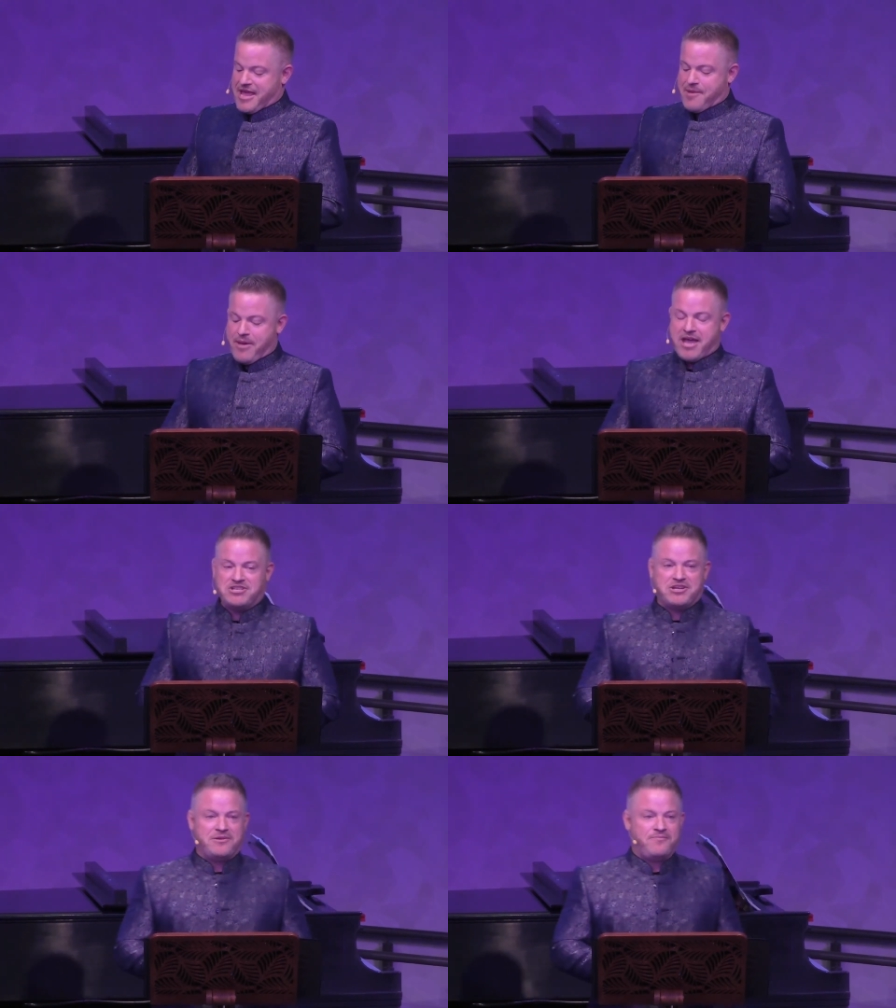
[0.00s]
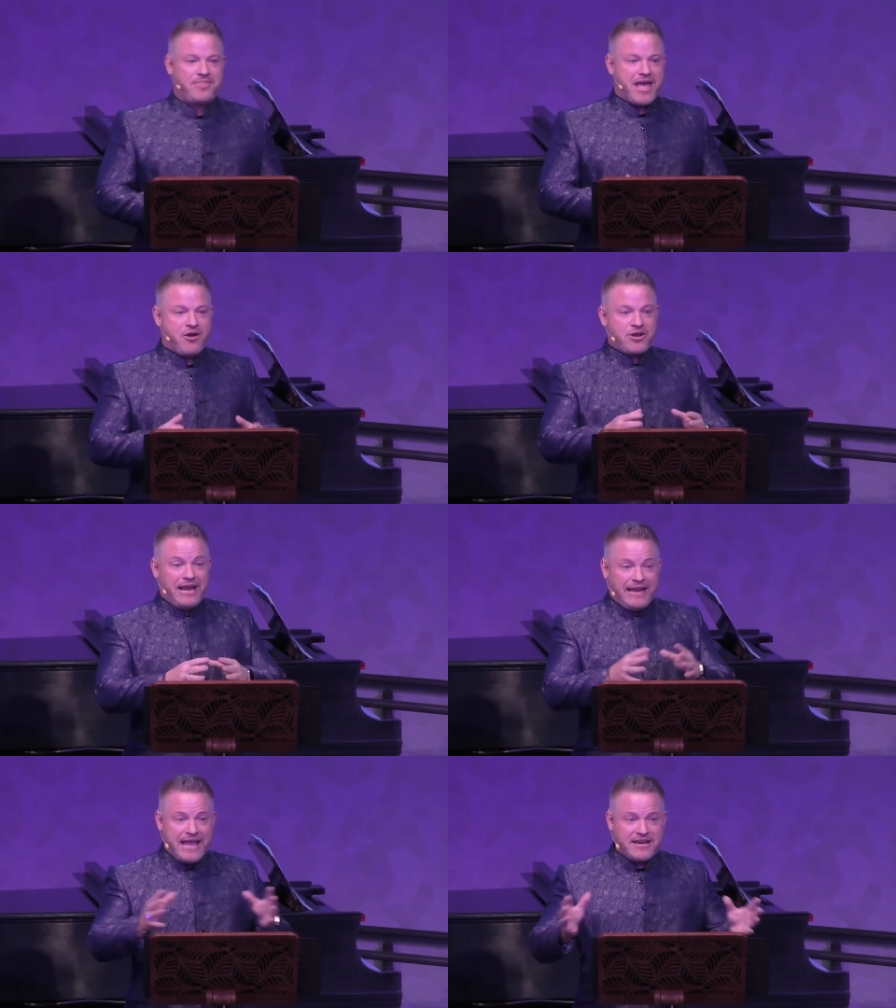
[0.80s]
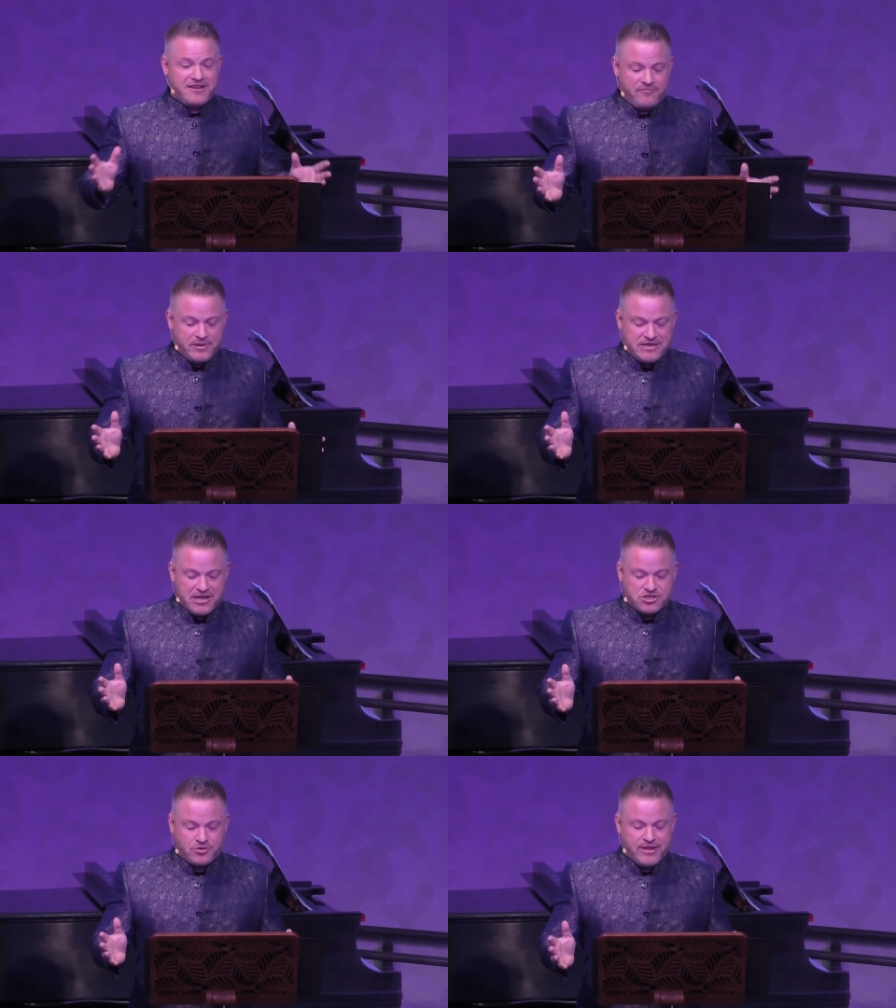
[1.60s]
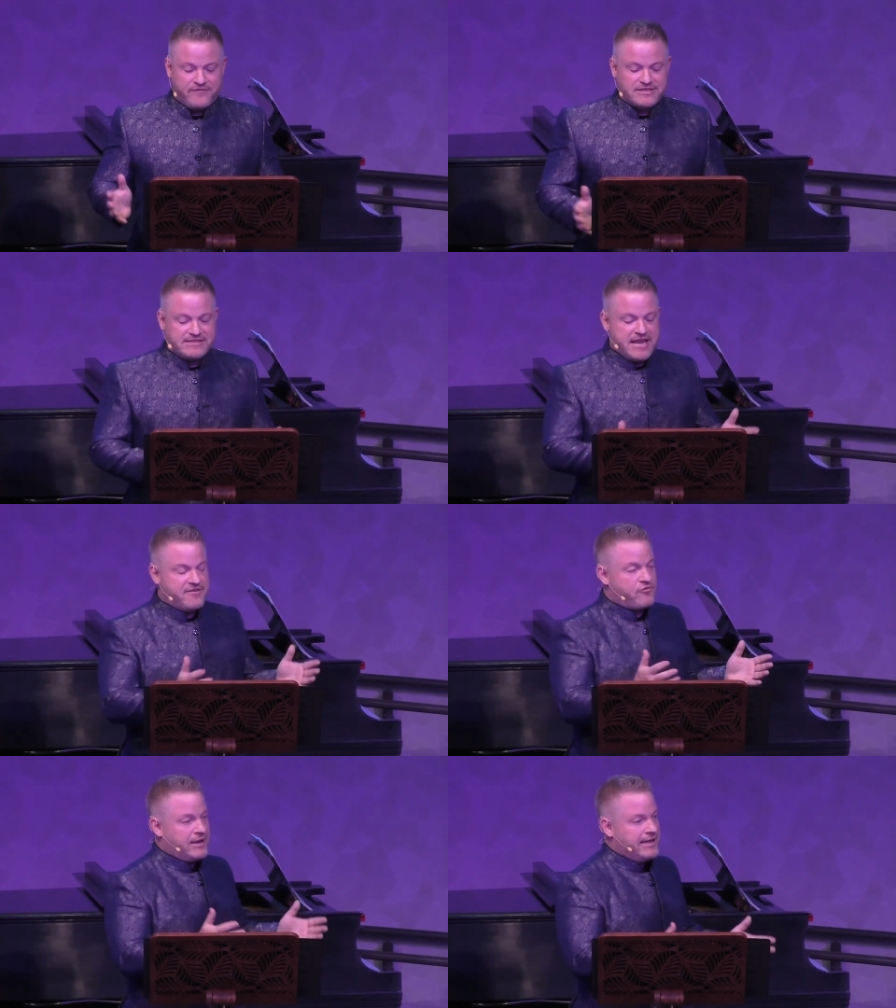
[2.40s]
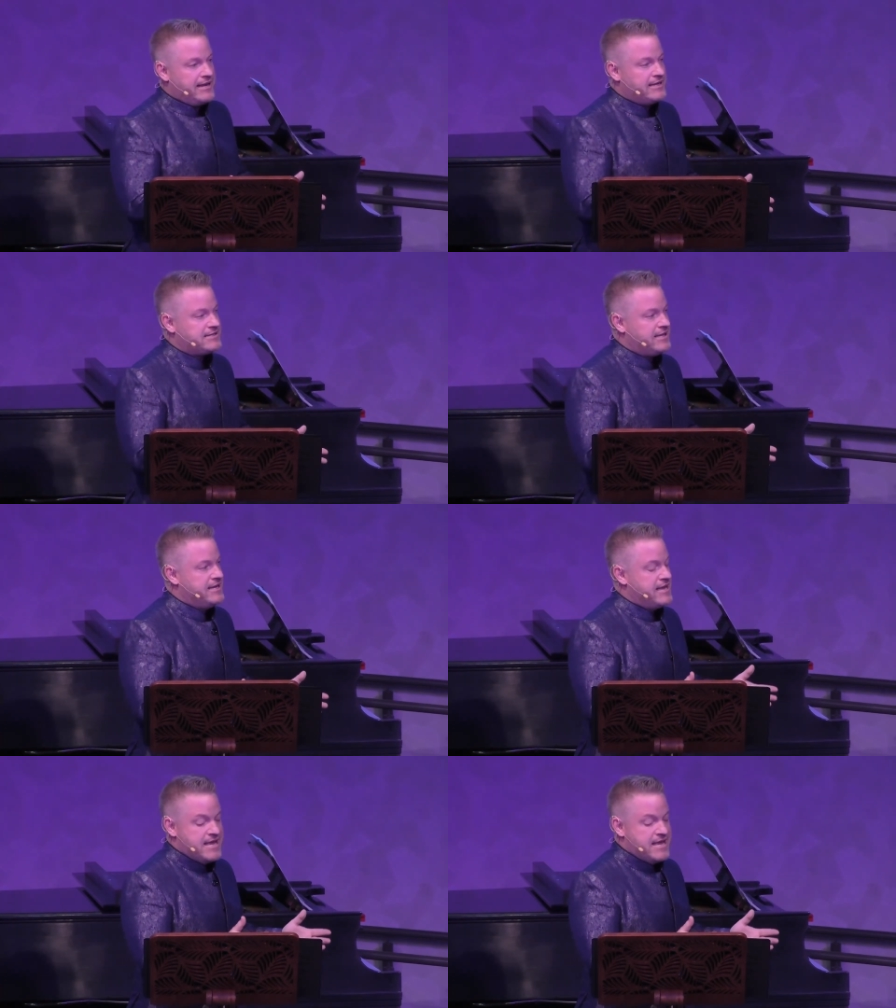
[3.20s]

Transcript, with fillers: Imagine our collective potential if instead of relentlessly